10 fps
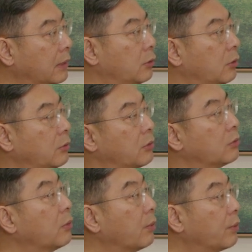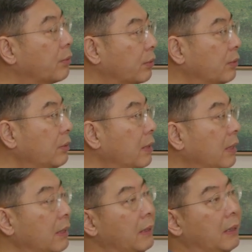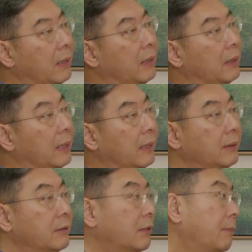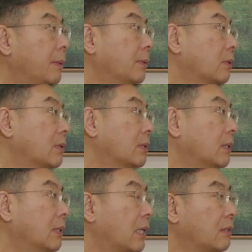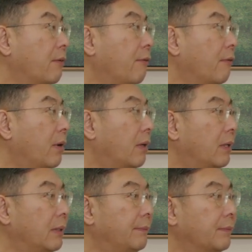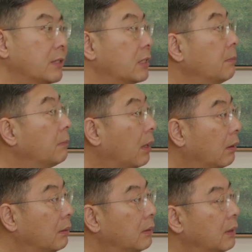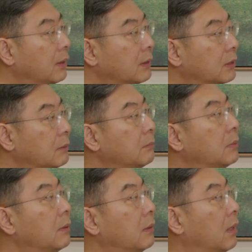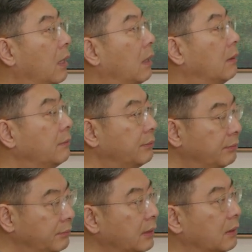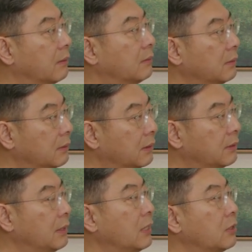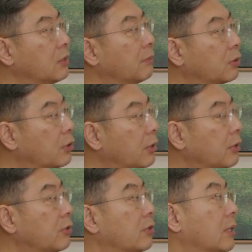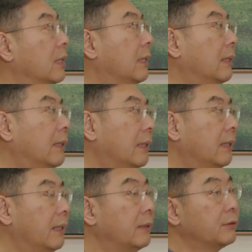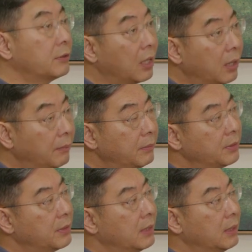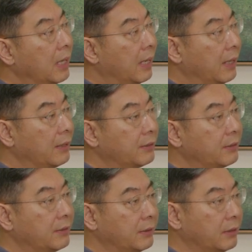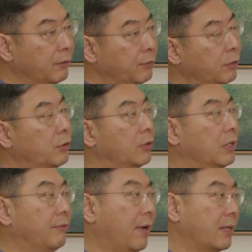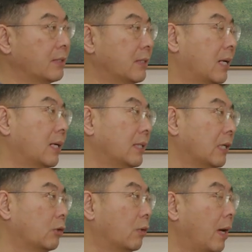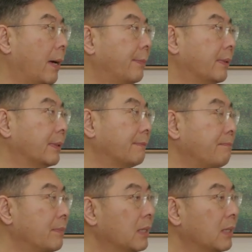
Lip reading: that churches go through. And some people just see it as a symbol of, you know, the seasons of church. And some see it as the future events that are yet to happen.